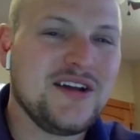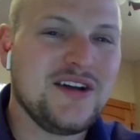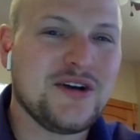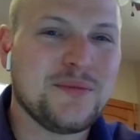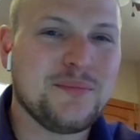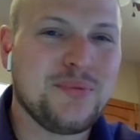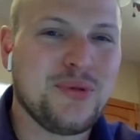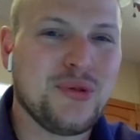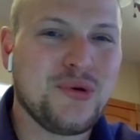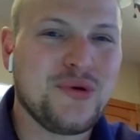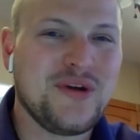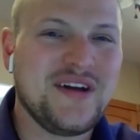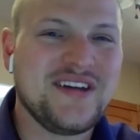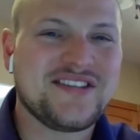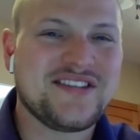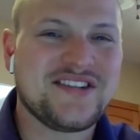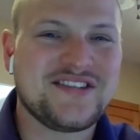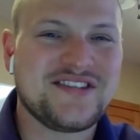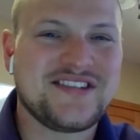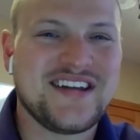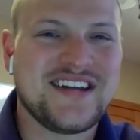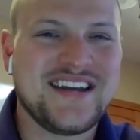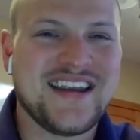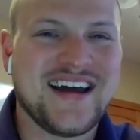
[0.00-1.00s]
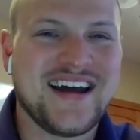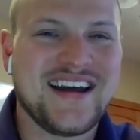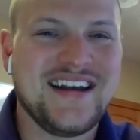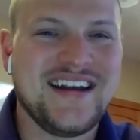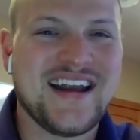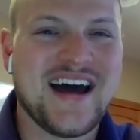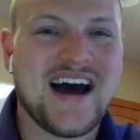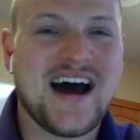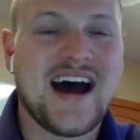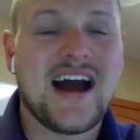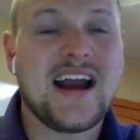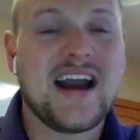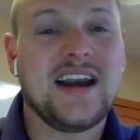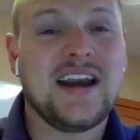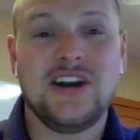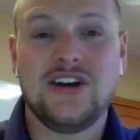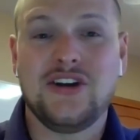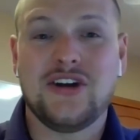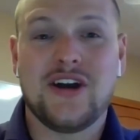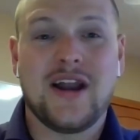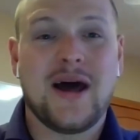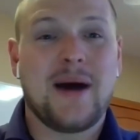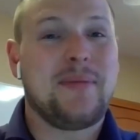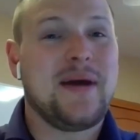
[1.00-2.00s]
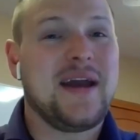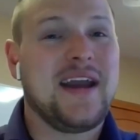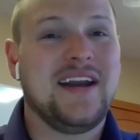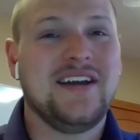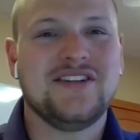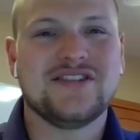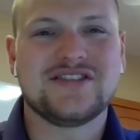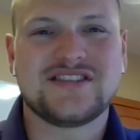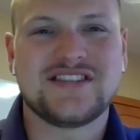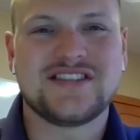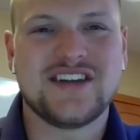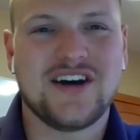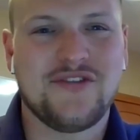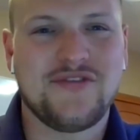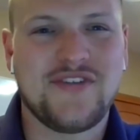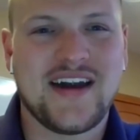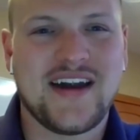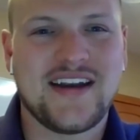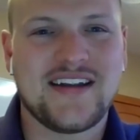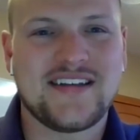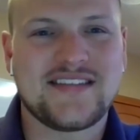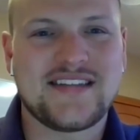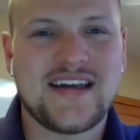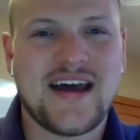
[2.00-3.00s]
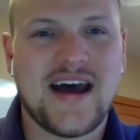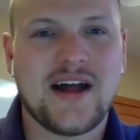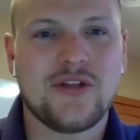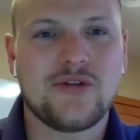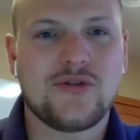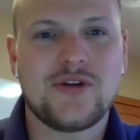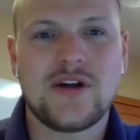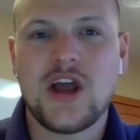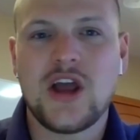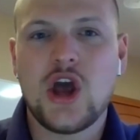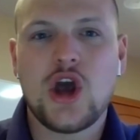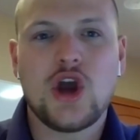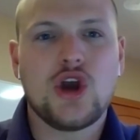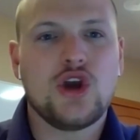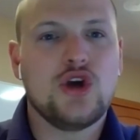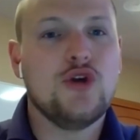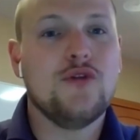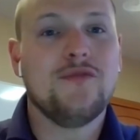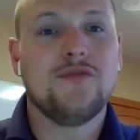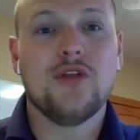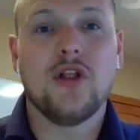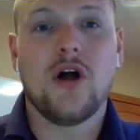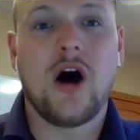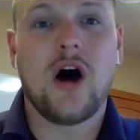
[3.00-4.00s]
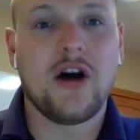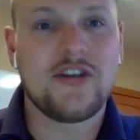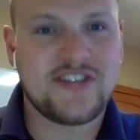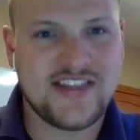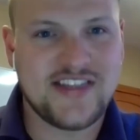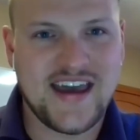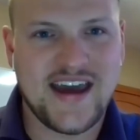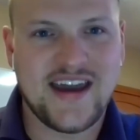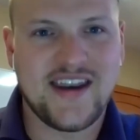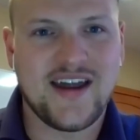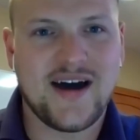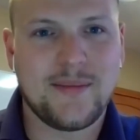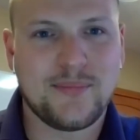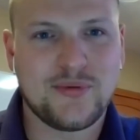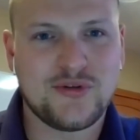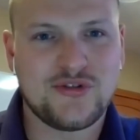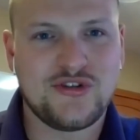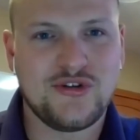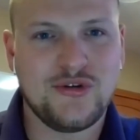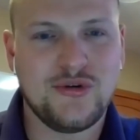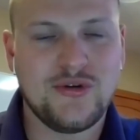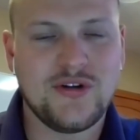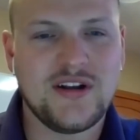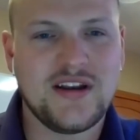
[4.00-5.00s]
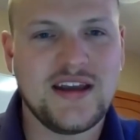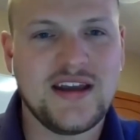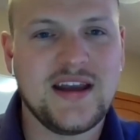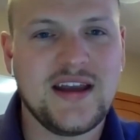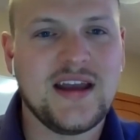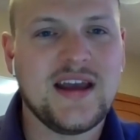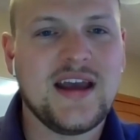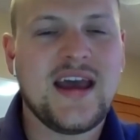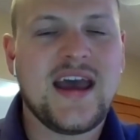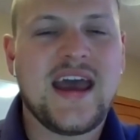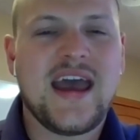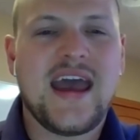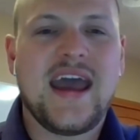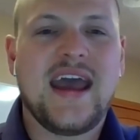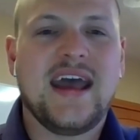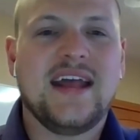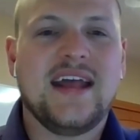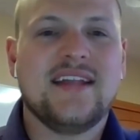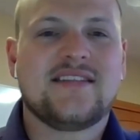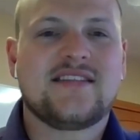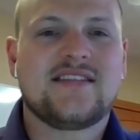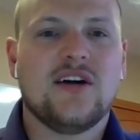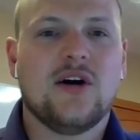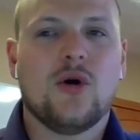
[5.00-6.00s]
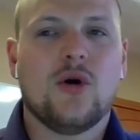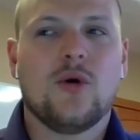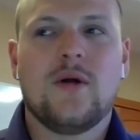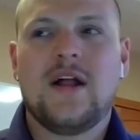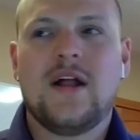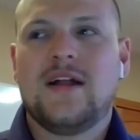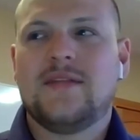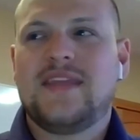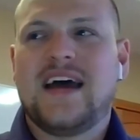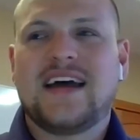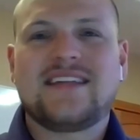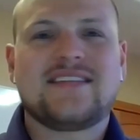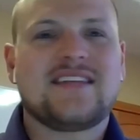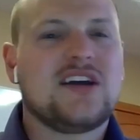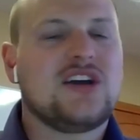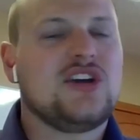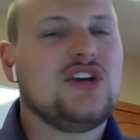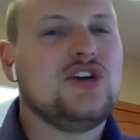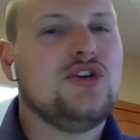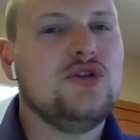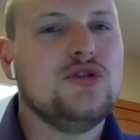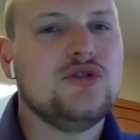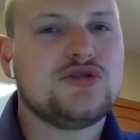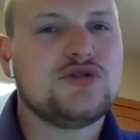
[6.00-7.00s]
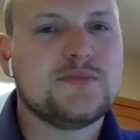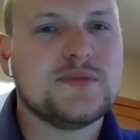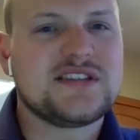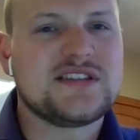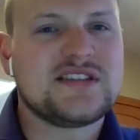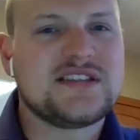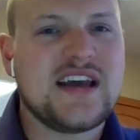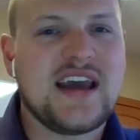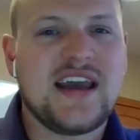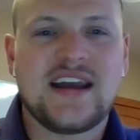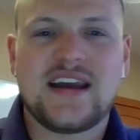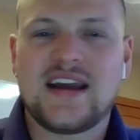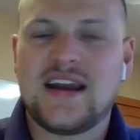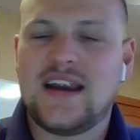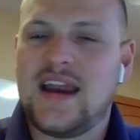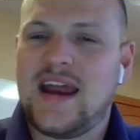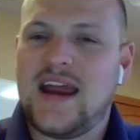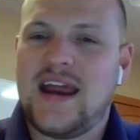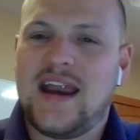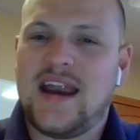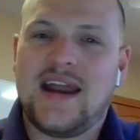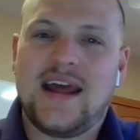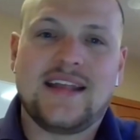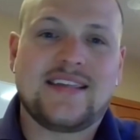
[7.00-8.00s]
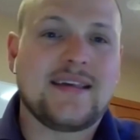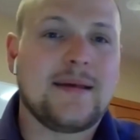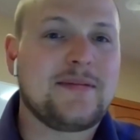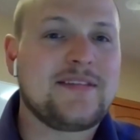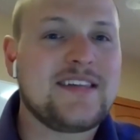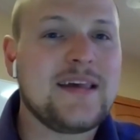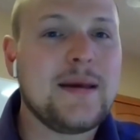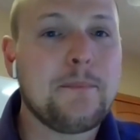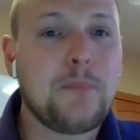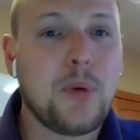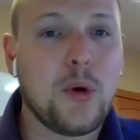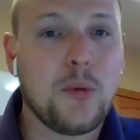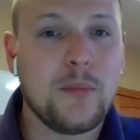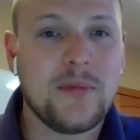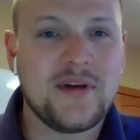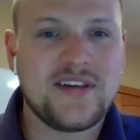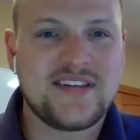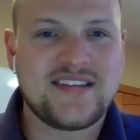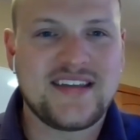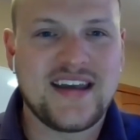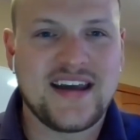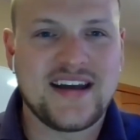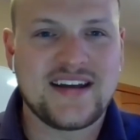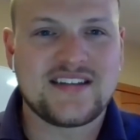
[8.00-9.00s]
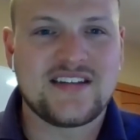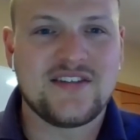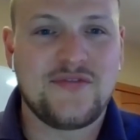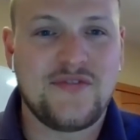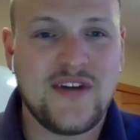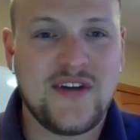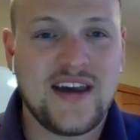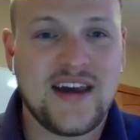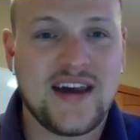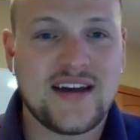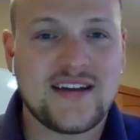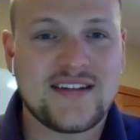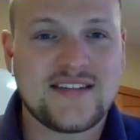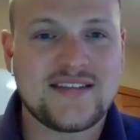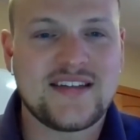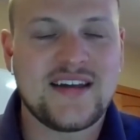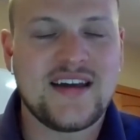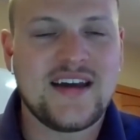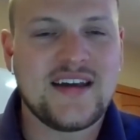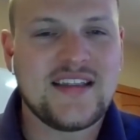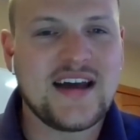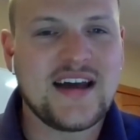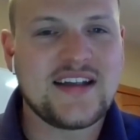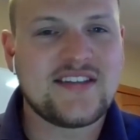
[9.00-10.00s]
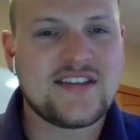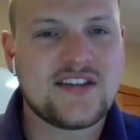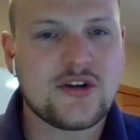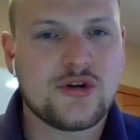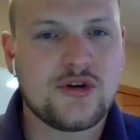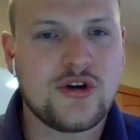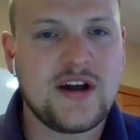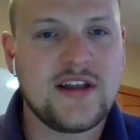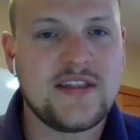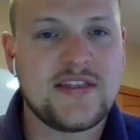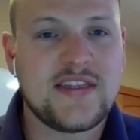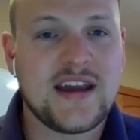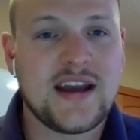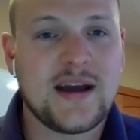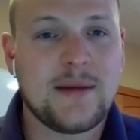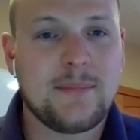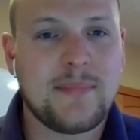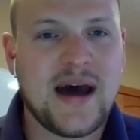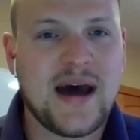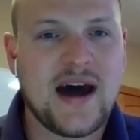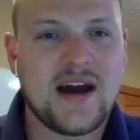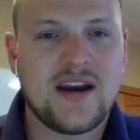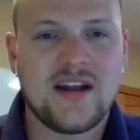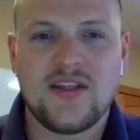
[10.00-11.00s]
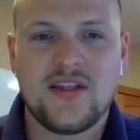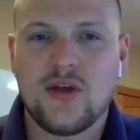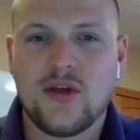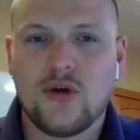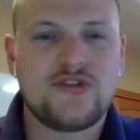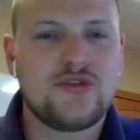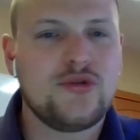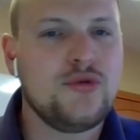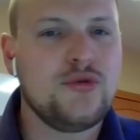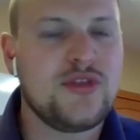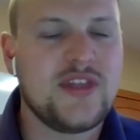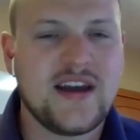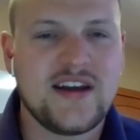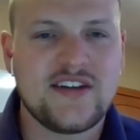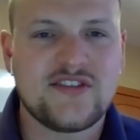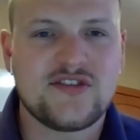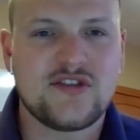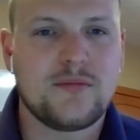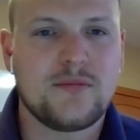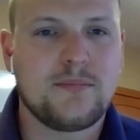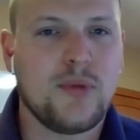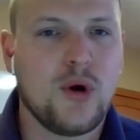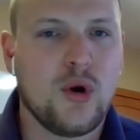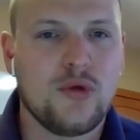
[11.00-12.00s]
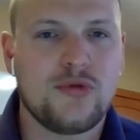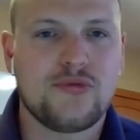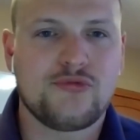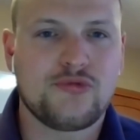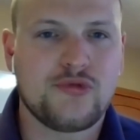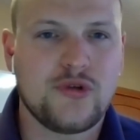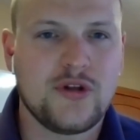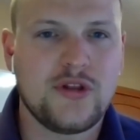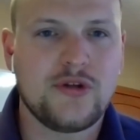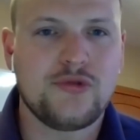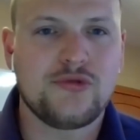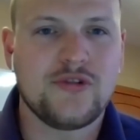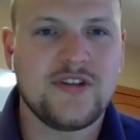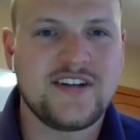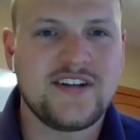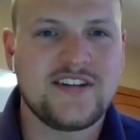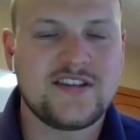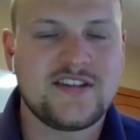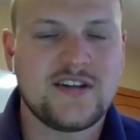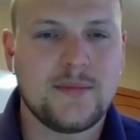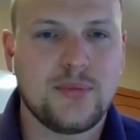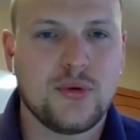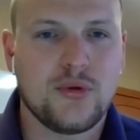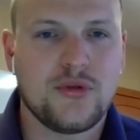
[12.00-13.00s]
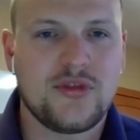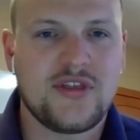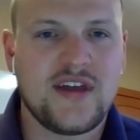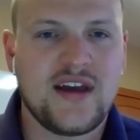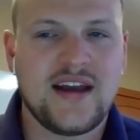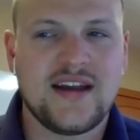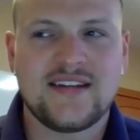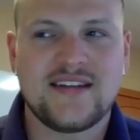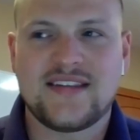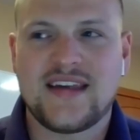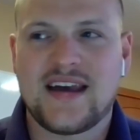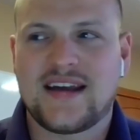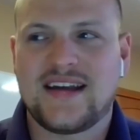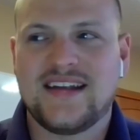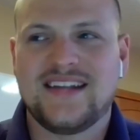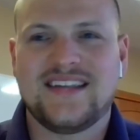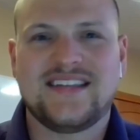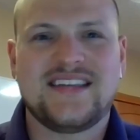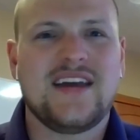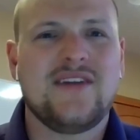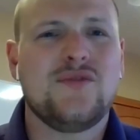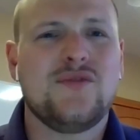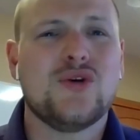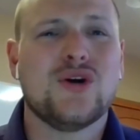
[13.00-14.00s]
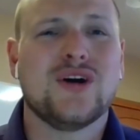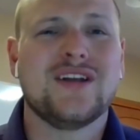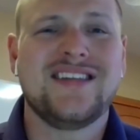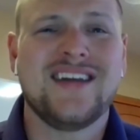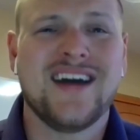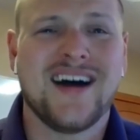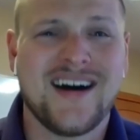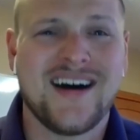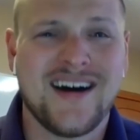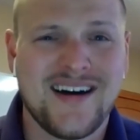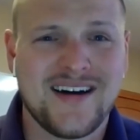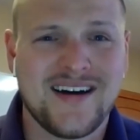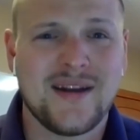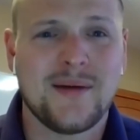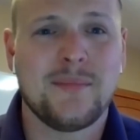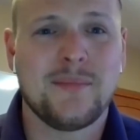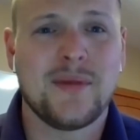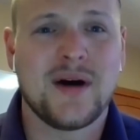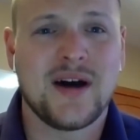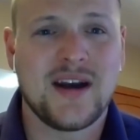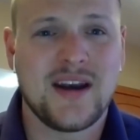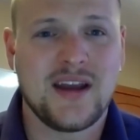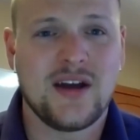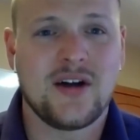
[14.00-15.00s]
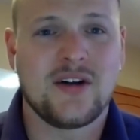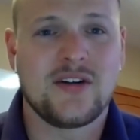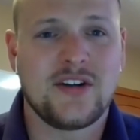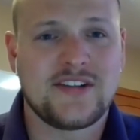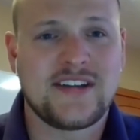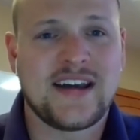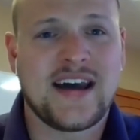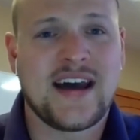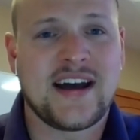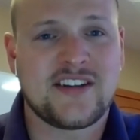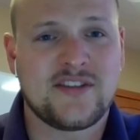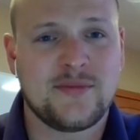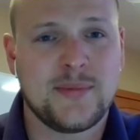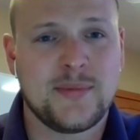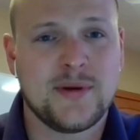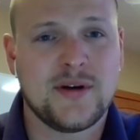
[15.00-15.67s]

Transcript: your employees are 1099 and you're not paying yourself out a salary, you've lost that opportunity. And so that's a huge mistake, and, and it's a simple mistake to fix. That's the great thing about it. Those two things are both really, really simple things that can save you a ton of money on your tax